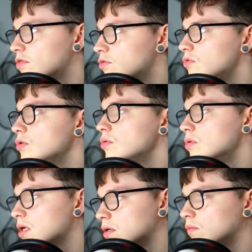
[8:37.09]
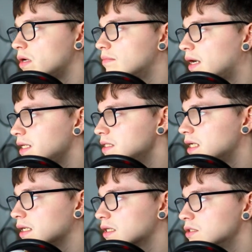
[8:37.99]
through when my
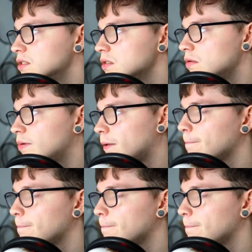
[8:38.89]
internet catches up.